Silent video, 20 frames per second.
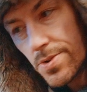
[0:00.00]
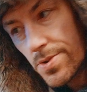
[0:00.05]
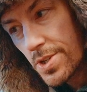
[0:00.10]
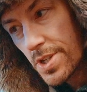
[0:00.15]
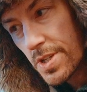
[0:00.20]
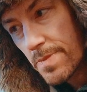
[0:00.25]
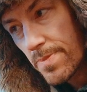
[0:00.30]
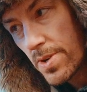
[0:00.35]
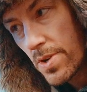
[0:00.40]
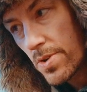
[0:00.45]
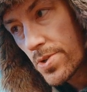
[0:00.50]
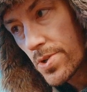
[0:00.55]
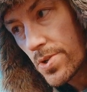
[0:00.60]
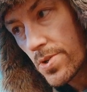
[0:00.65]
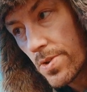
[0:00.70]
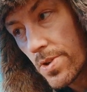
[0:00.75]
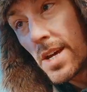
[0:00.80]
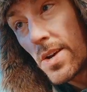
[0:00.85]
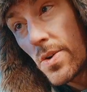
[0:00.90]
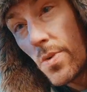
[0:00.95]

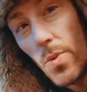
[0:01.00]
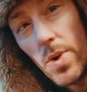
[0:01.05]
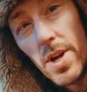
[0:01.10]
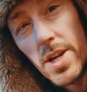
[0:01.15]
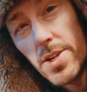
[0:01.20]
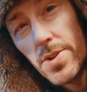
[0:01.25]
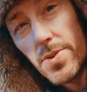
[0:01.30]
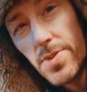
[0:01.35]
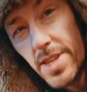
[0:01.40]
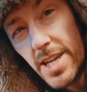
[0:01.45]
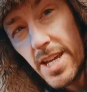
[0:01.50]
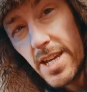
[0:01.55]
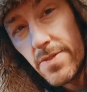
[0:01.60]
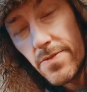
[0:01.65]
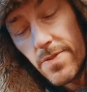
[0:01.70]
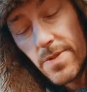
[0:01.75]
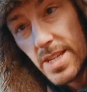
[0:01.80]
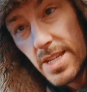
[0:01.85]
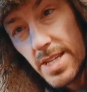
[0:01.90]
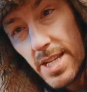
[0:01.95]
disposal where you
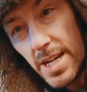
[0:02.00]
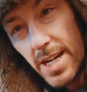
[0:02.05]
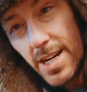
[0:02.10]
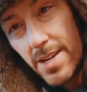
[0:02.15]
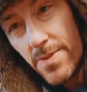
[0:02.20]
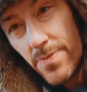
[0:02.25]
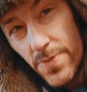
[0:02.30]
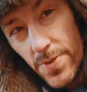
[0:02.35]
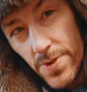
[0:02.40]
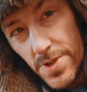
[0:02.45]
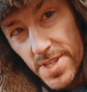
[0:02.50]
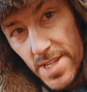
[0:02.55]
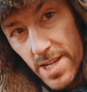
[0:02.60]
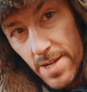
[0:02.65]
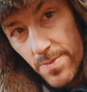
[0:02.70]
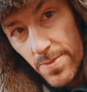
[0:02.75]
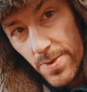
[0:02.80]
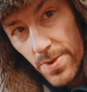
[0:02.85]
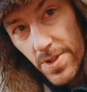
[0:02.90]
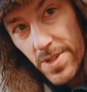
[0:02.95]
live? Time, for
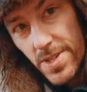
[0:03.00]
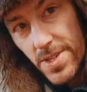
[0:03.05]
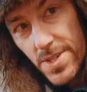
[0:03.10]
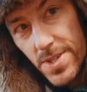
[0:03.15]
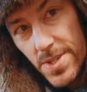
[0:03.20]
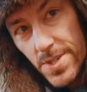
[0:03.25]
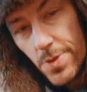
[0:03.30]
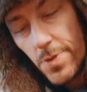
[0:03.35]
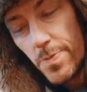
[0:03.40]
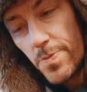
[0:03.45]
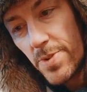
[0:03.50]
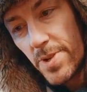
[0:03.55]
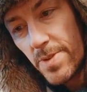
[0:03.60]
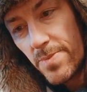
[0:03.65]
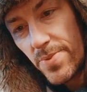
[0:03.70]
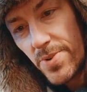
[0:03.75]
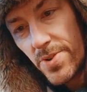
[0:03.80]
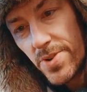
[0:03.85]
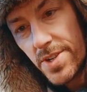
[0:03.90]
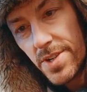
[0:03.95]
example, super
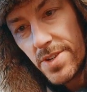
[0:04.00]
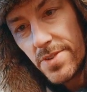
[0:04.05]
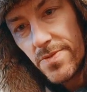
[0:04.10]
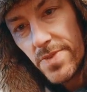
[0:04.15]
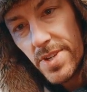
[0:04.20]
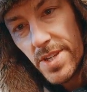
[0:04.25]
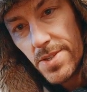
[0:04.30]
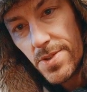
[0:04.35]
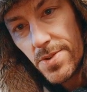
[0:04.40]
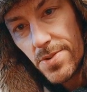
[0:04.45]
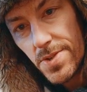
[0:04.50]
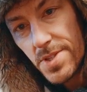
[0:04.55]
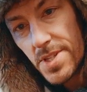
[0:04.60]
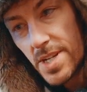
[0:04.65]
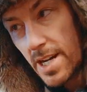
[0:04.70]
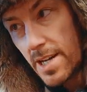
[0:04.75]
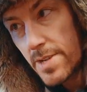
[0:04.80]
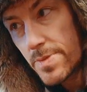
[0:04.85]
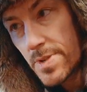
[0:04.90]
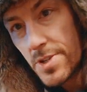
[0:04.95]
important resource.
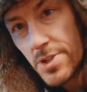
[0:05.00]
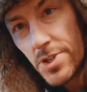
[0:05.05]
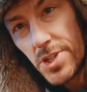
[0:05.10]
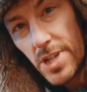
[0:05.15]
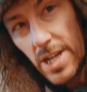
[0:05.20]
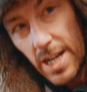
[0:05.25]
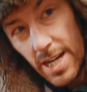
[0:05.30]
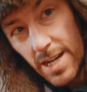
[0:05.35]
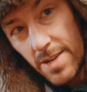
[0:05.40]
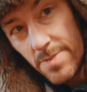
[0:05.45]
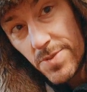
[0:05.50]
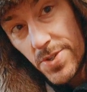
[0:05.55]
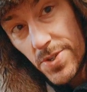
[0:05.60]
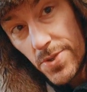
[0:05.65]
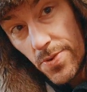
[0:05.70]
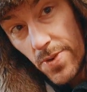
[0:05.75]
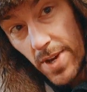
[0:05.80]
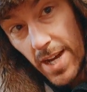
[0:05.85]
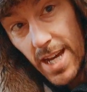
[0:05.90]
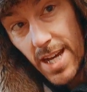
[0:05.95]
How much time do
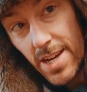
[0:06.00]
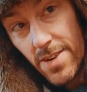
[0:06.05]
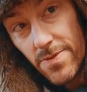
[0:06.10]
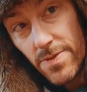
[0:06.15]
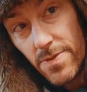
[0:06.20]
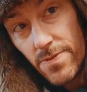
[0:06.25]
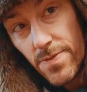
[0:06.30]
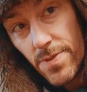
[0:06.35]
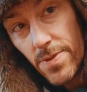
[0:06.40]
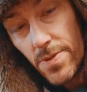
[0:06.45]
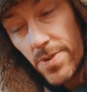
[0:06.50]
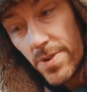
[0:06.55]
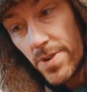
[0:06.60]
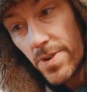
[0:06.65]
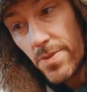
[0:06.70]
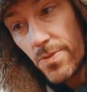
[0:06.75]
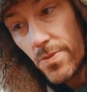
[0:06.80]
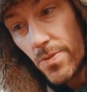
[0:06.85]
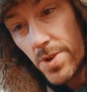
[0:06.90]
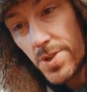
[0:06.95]
you have for
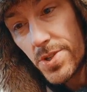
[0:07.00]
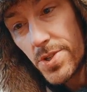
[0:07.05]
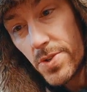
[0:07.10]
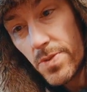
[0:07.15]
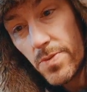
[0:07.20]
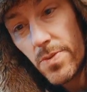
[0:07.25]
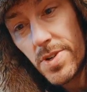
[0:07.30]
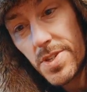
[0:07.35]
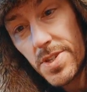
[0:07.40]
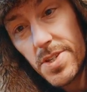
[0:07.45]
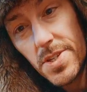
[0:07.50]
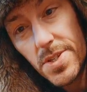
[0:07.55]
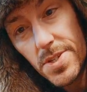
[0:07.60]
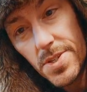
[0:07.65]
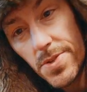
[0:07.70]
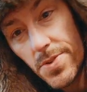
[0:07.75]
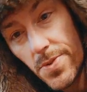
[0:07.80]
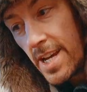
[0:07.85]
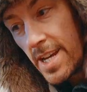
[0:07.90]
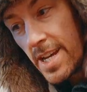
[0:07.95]
what you want to
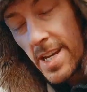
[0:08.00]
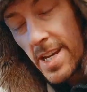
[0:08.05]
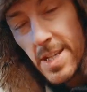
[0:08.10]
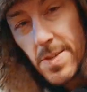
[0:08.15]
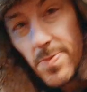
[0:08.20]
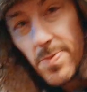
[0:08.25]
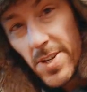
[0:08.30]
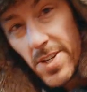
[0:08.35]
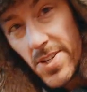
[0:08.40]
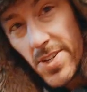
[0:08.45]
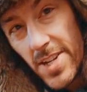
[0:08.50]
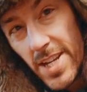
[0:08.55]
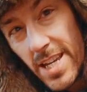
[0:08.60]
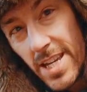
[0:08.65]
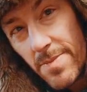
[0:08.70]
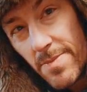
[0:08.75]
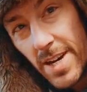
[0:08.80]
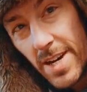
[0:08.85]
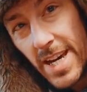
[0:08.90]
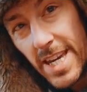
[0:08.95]
do? Especially
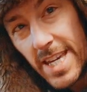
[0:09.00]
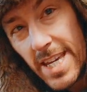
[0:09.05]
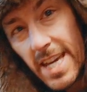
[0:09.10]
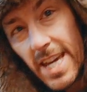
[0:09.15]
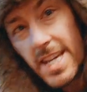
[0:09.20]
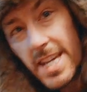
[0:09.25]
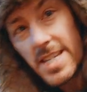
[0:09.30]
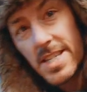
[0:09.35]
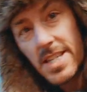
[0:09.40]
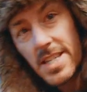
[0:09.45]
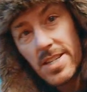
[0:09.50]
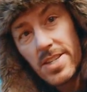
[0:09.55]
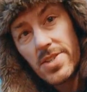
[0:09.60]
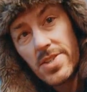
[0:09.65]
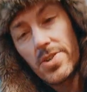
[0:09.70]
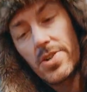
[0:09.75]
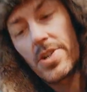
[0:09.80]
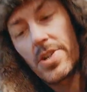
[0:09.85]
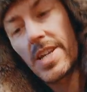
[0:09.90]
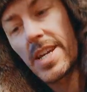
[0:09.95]
in my case,
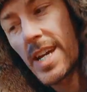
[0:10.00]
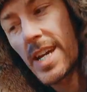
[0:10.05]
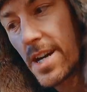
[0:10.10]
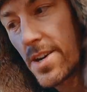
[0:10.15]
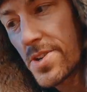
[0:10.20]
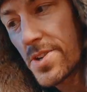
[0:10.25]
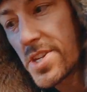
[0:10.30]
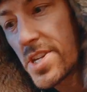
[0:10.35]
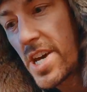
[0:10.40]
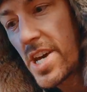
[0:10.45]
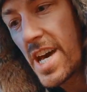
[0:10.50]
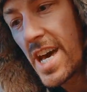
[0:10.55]
starting out,